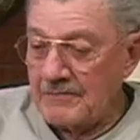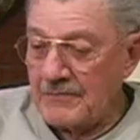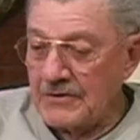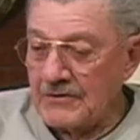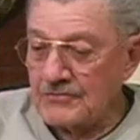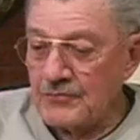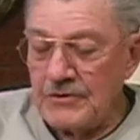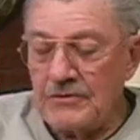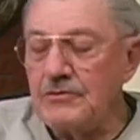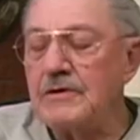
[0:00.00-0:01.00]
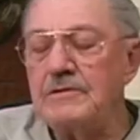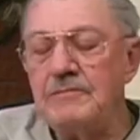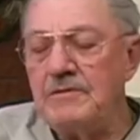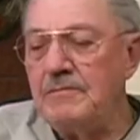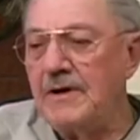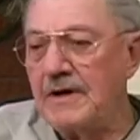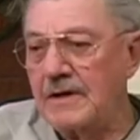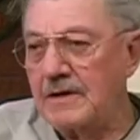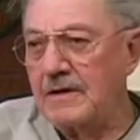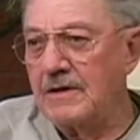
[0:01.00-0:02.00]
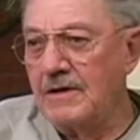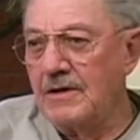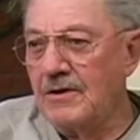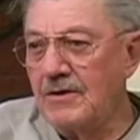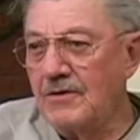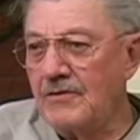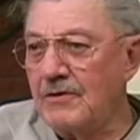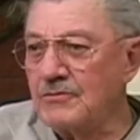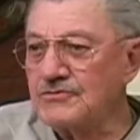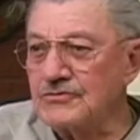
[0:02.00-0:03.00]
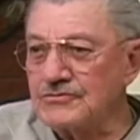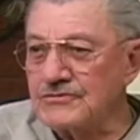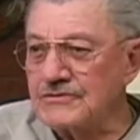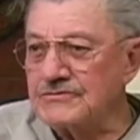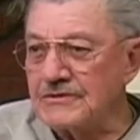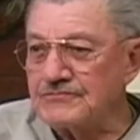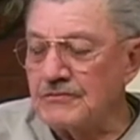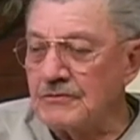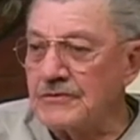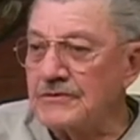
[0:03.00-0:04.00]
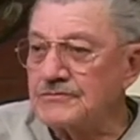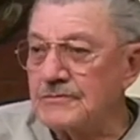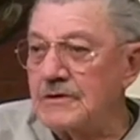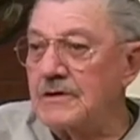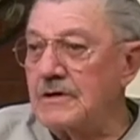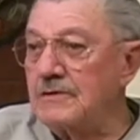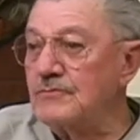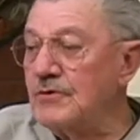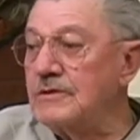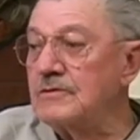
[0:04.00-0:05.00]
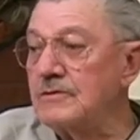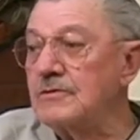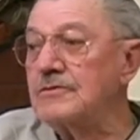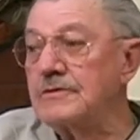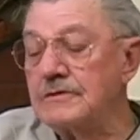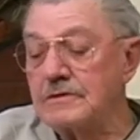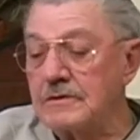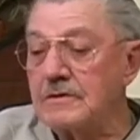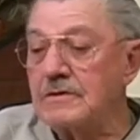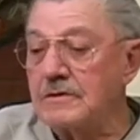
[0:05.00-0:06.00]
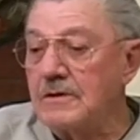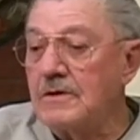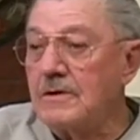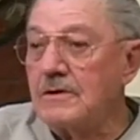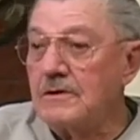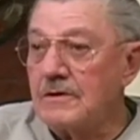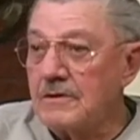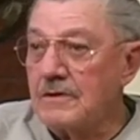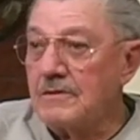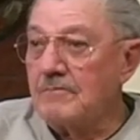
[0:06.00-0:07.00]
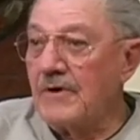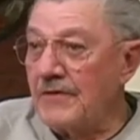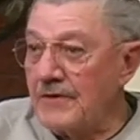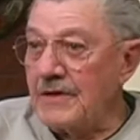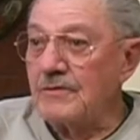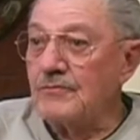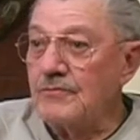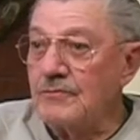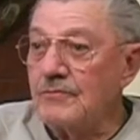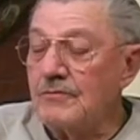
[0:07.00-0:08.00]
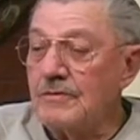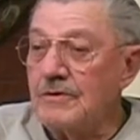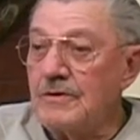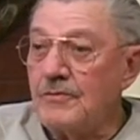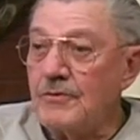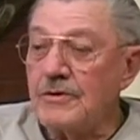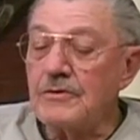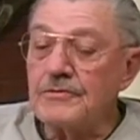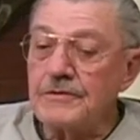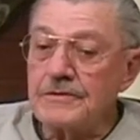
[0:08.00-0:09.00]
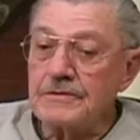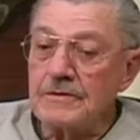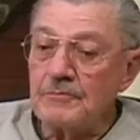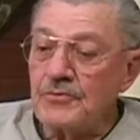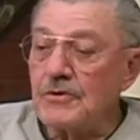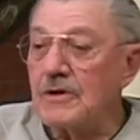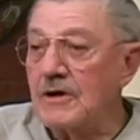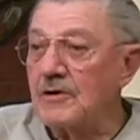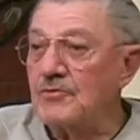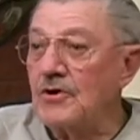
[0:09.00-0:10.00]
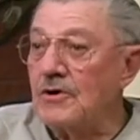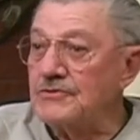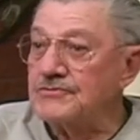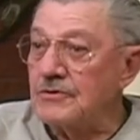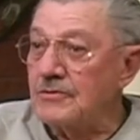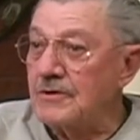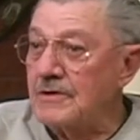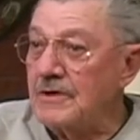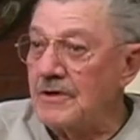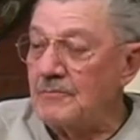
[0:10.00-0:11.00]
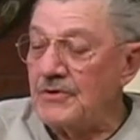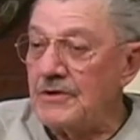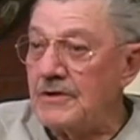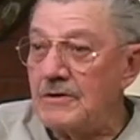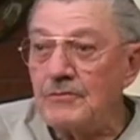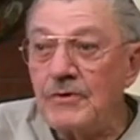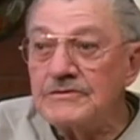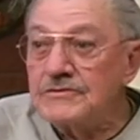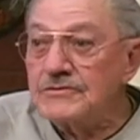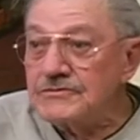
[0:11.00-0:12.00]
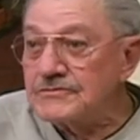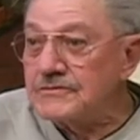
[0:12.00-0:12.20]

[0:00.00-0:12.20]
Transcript: because we knew they'd be back. They were so successful with this one, and we had heard that by then we heard that Pearl Harbor also had been hit. It wasn't just